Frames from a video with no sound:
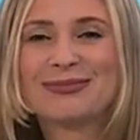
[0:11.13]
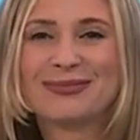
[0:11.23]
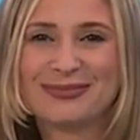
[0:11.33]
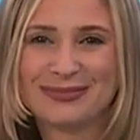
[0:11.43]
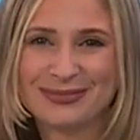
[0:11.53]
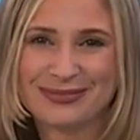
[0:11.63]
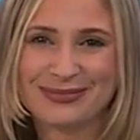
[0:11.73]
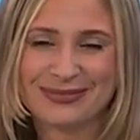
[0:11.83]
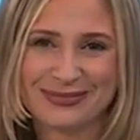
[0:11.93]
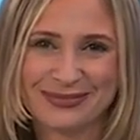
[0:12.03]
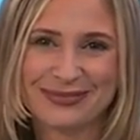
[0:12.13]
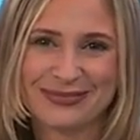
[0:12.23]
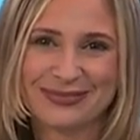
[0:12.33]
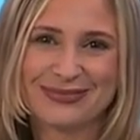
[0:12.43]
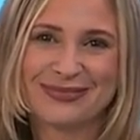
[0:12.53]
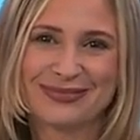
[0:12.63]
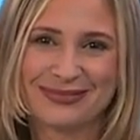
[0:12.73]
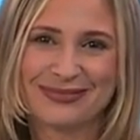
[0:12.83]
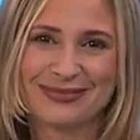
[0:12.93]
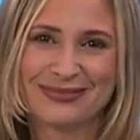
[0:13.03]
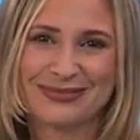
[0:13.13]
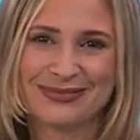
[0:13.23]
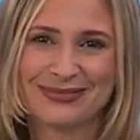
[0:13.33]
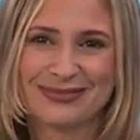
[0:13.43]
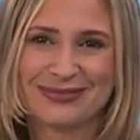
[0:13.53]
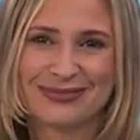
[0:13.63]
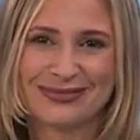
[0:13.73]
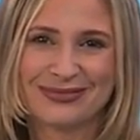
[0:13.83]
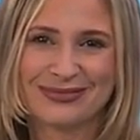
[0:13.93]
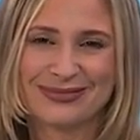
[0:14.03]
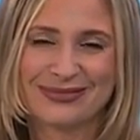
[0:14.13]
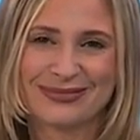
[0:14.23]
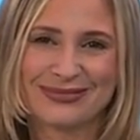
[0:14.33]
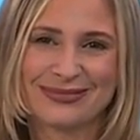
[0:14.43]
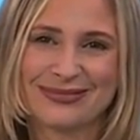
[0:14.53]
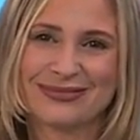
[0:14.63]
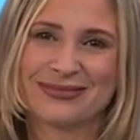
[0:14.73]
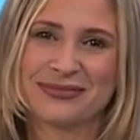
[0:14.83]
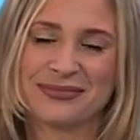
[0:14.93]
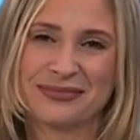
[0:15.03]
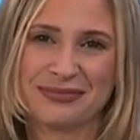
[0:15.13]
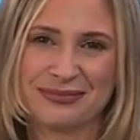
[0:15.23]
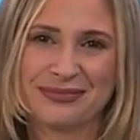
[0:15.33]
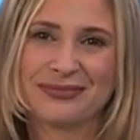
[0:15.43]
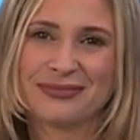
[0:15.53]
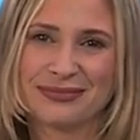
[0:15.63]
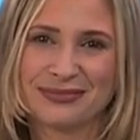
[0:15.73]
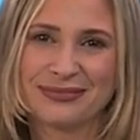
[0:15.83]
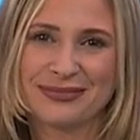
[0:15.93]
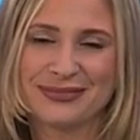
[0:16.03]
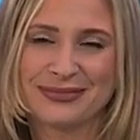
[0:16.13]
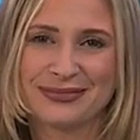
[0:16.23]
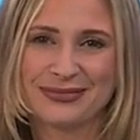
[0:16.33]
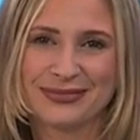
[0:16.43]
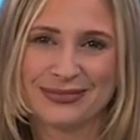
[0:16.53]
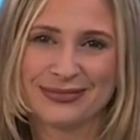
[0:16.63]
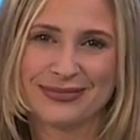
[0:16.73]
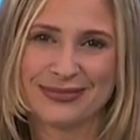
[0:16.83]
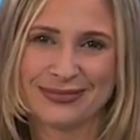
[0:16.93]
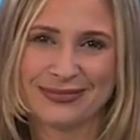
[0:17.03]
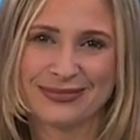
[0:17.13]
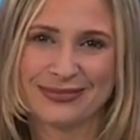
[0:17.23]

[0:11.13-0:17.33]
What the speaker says: This person isn't speaking.